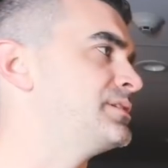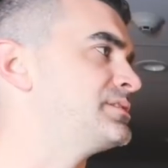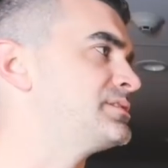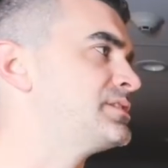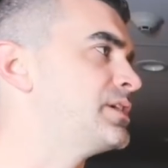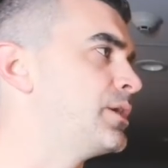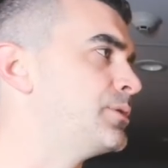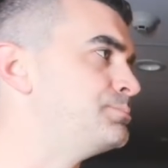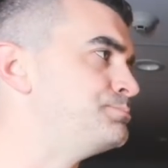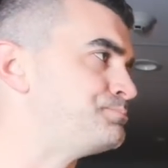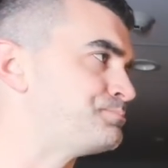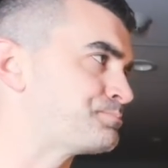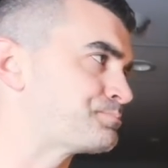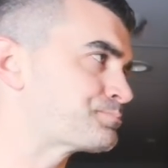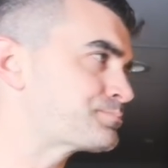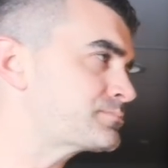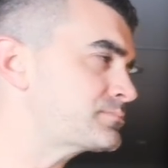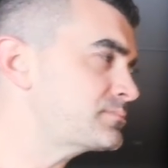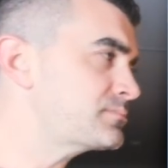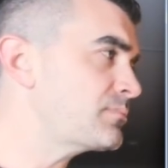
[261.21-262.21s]
So
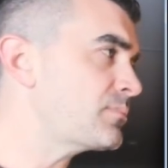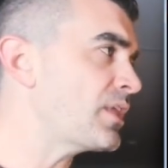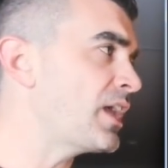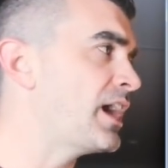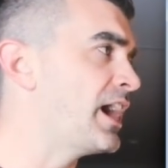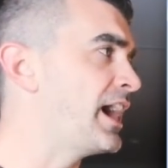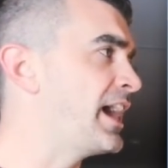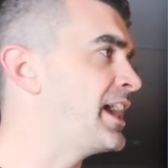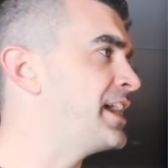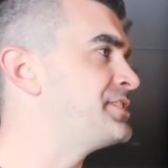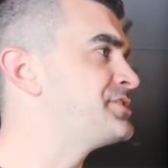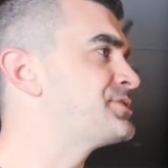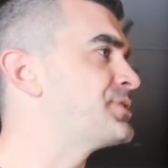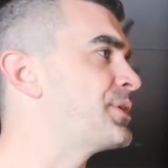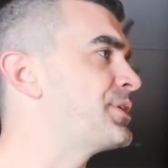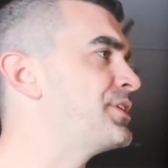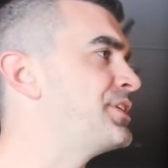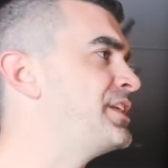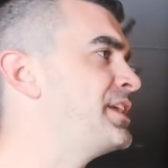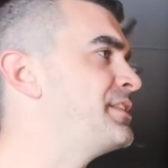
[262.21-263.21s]
I had
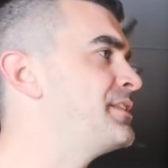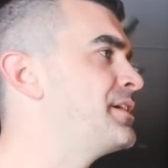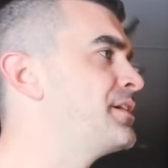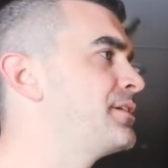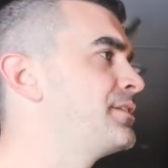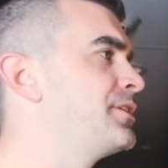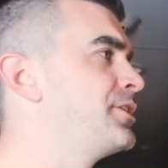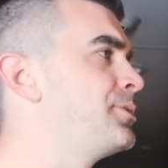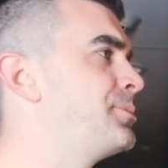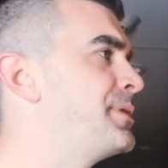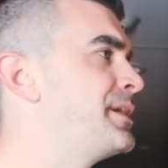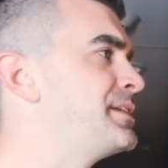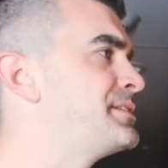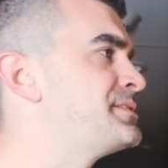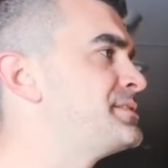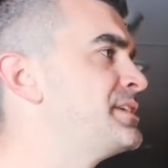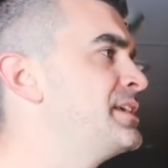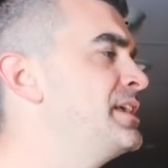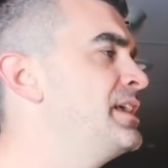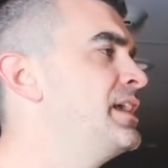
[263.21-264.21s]
started in there a little
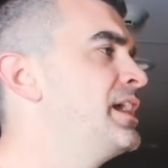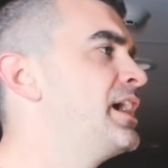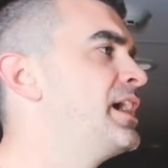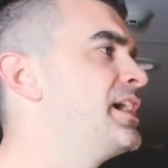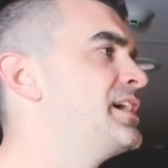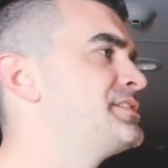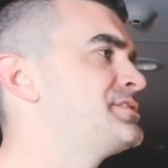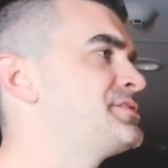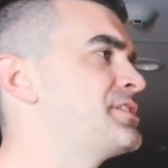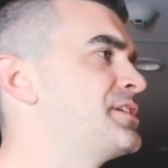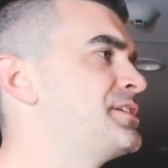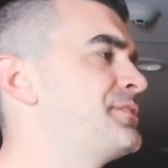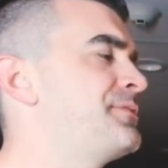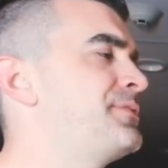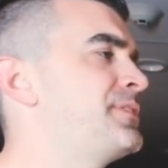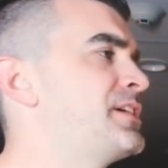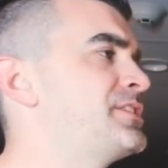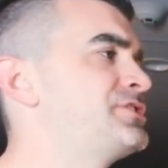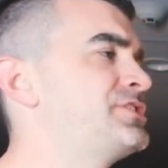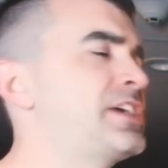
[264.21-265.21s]
bit, started to
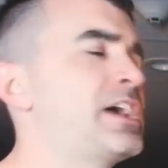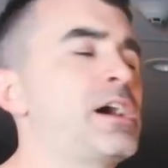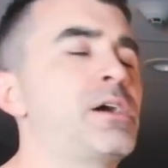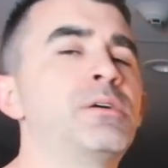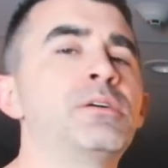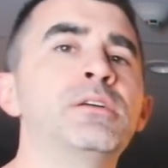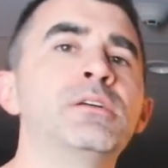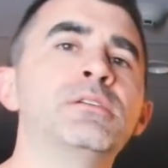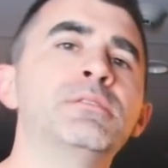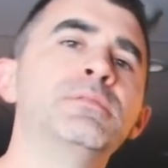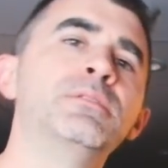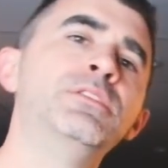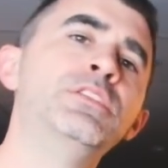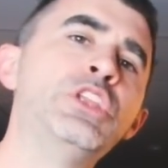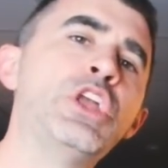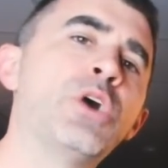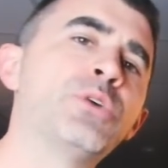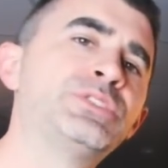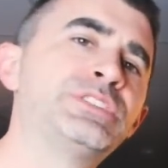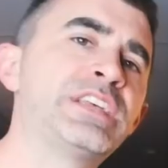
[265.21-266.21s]
flush out,
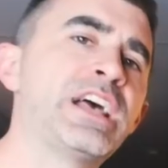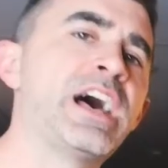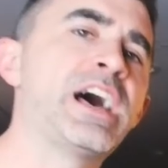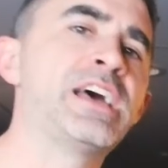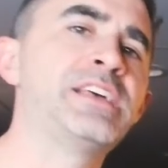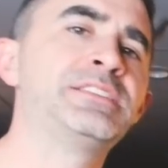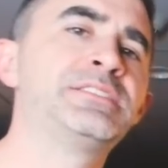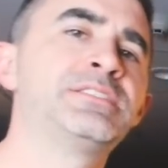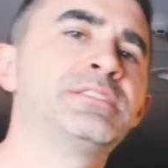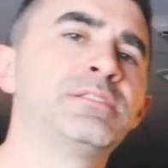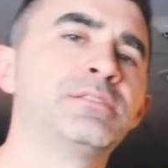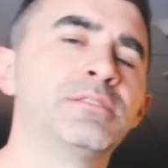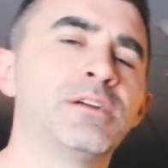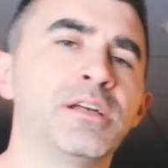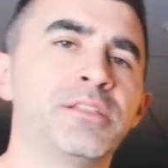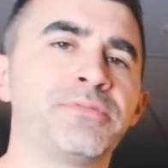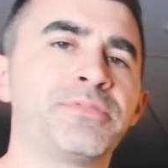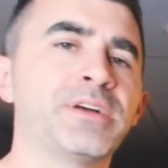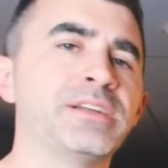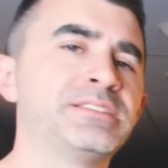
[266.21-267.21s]
no size
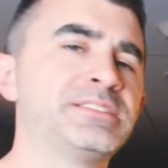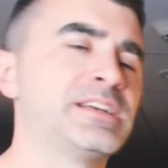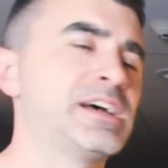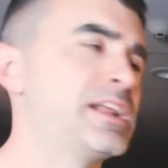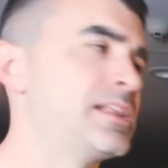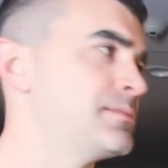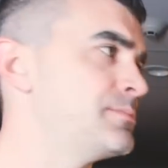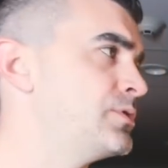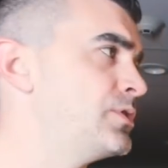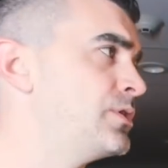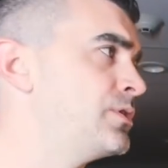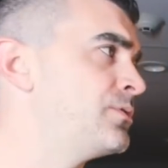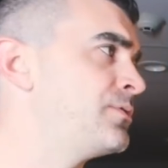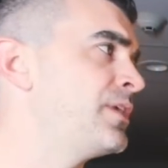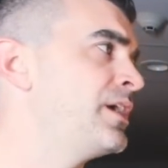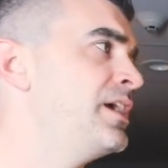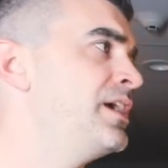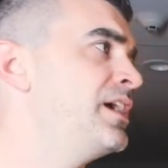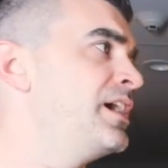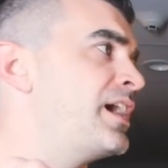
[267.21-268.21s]
on the front side of the move,
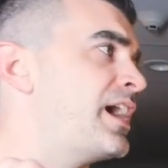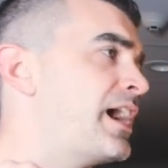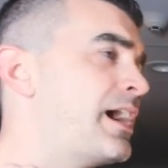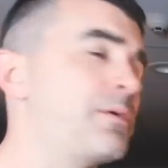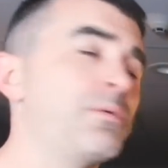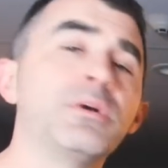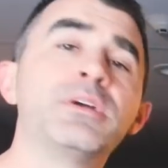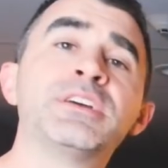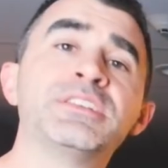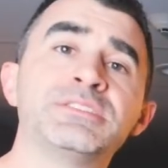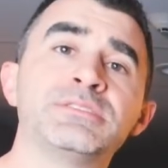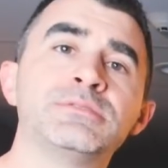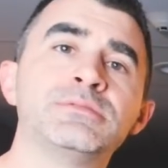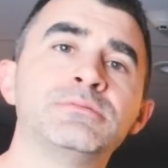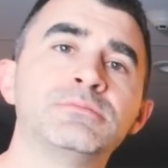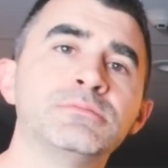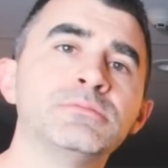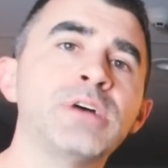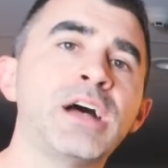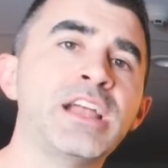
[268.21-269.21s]
because
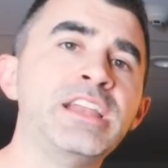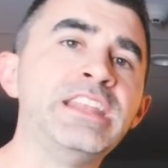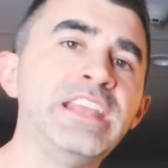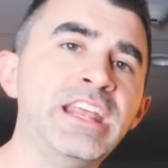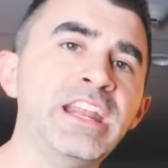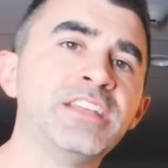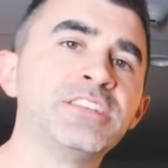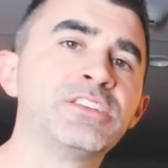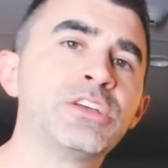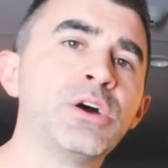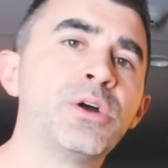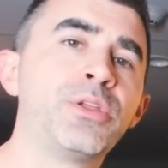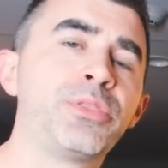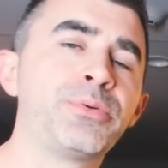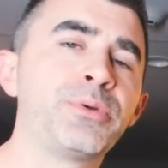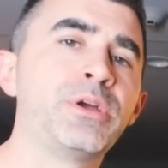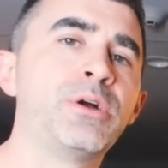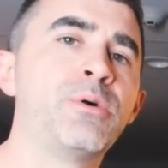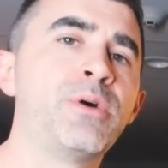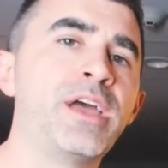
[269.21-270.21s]
I need it to go to
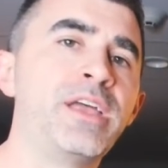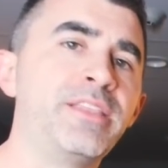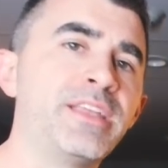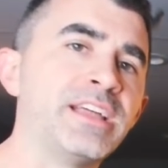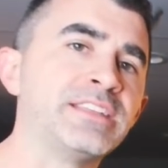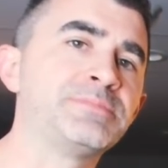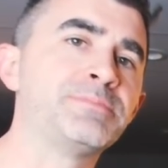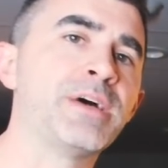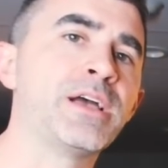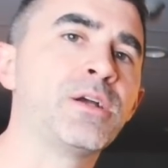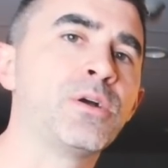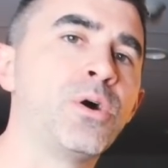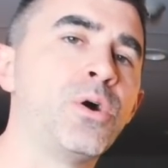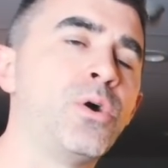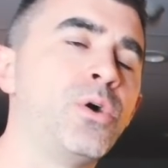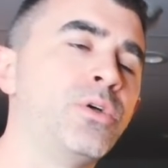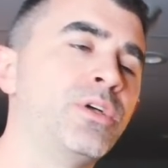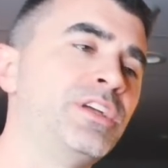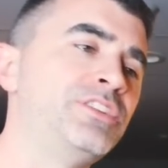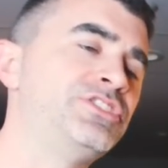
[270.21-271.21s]
308. That's my
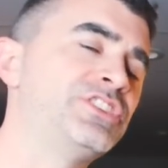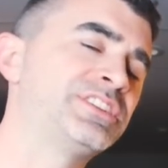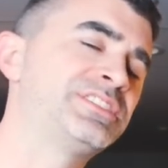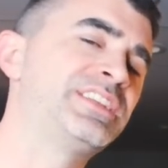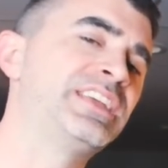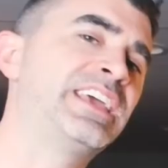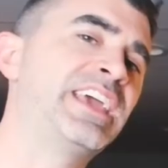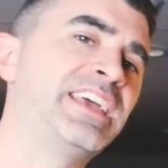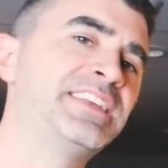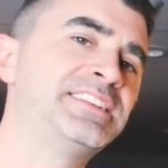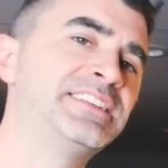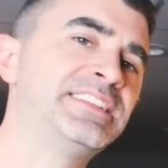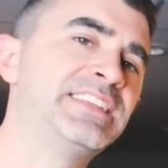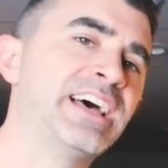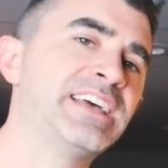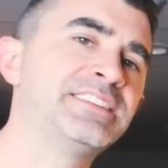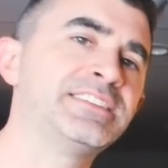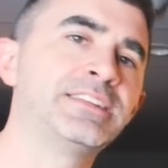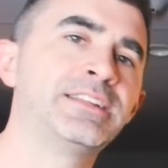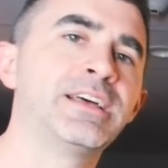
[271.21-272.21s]
goal. Just in case it
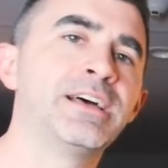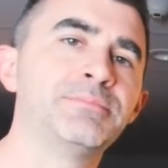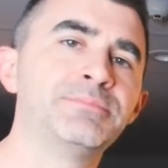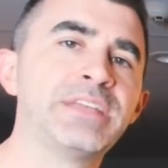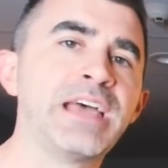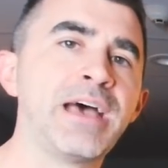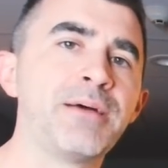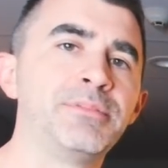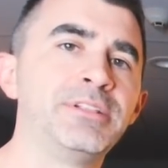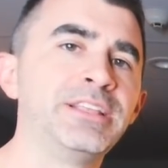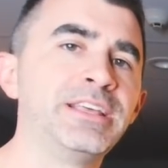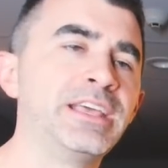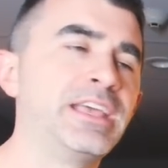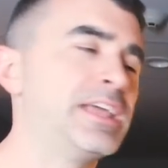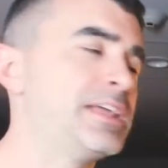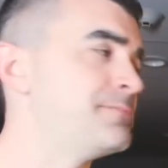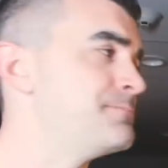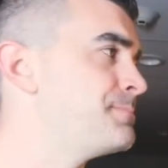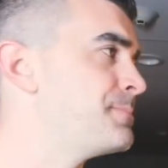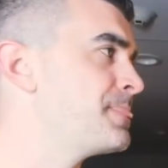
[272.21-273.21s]
doesn't, I'm dabbling
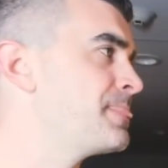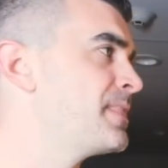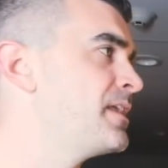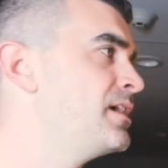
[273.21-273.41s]
in.